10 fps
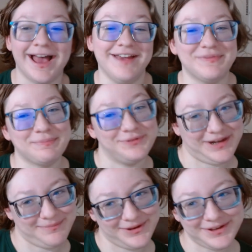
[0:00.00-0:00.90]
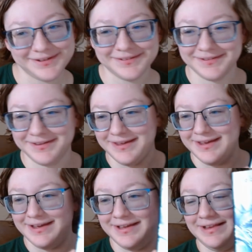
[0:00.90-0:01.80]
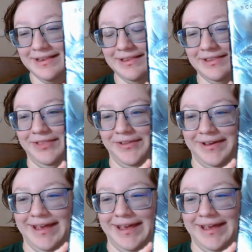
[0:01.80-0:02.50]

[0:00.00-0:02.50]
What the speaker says: I have a pretty book. Look